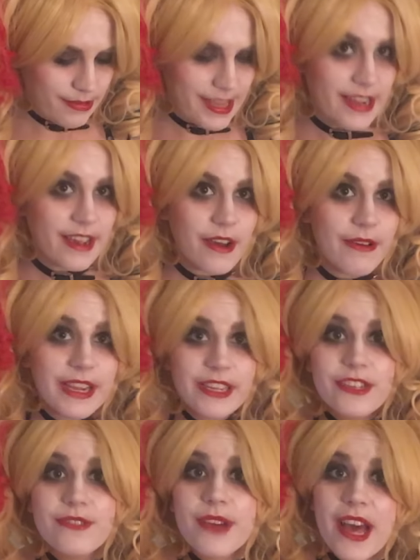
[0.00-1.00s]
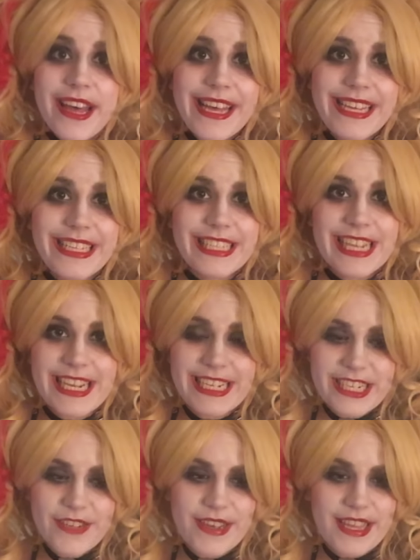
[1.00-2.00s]
planning on going to cons
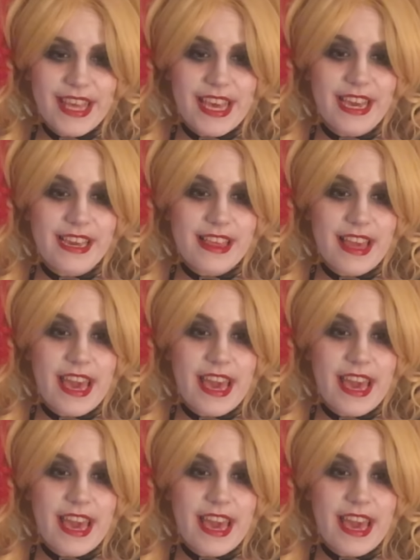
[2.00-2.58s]
and doing things